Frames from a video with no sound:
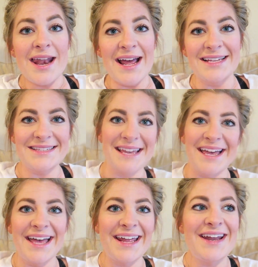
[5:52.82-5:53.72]
and I
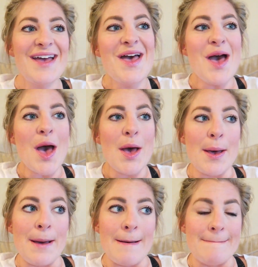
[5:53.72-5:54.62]
said
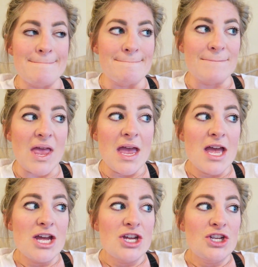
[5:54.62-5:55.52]
um
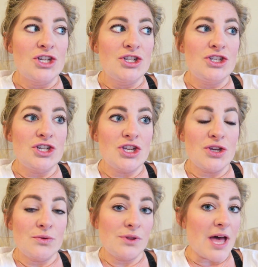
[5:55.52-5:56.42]
do
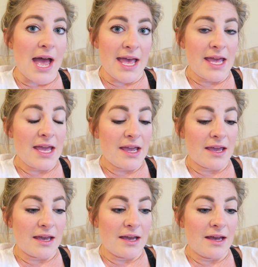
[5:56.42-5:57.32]
you
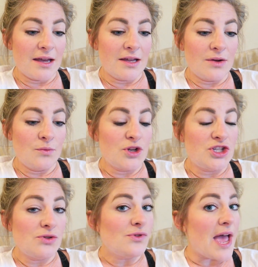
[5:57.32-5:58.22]
like would
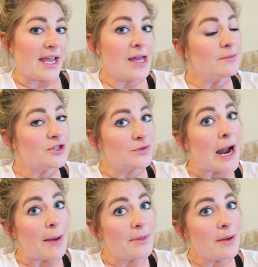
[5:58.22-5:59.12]
you like him to
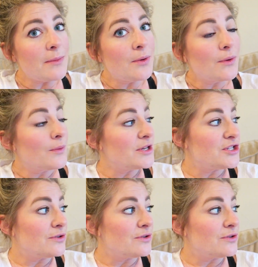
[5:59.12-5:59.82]
wrap them or would